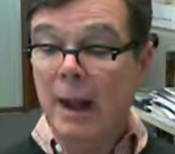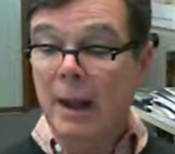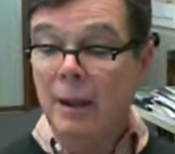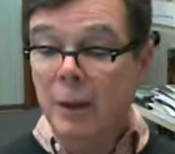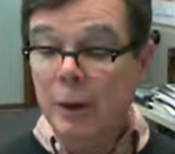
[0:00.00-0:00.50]

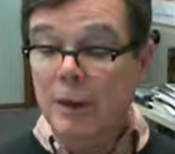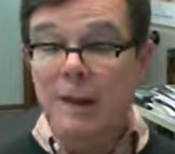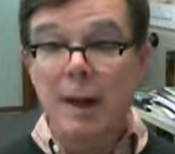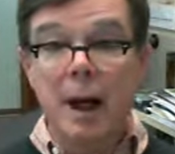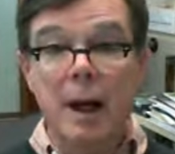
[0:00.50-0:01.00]
In Luke's
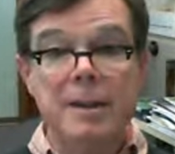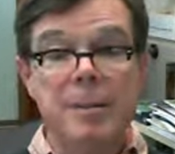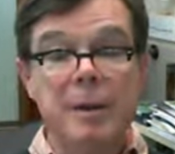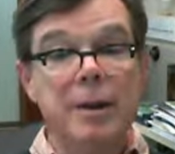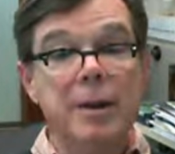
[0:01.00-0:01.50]

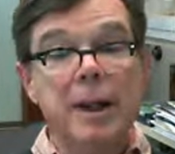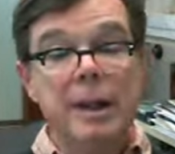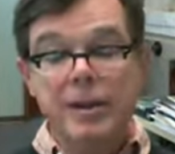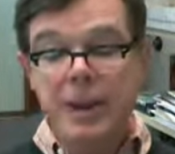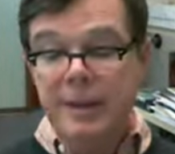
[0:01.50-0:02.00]
Gospel,
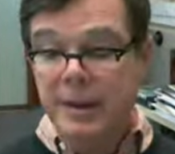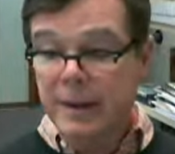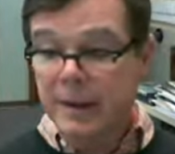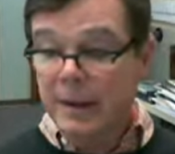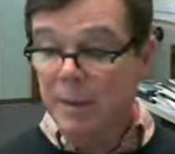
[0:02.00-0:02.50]

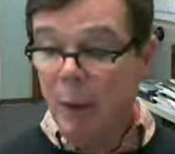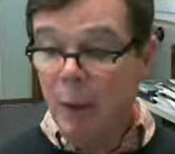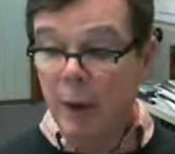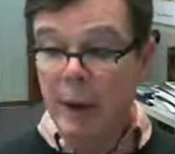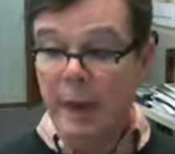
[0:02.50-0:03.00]
Jesus is
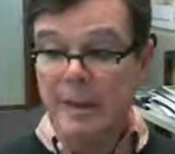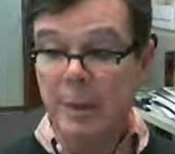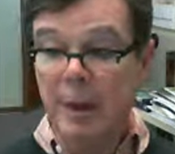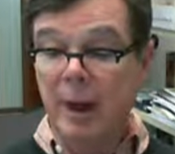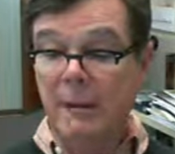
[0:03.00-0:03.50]
born as a
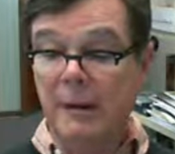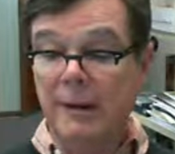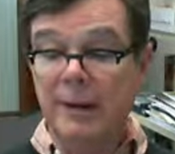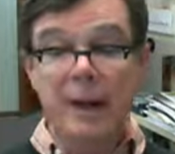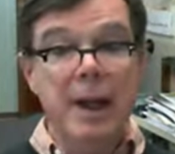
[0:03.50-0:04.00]
prophet,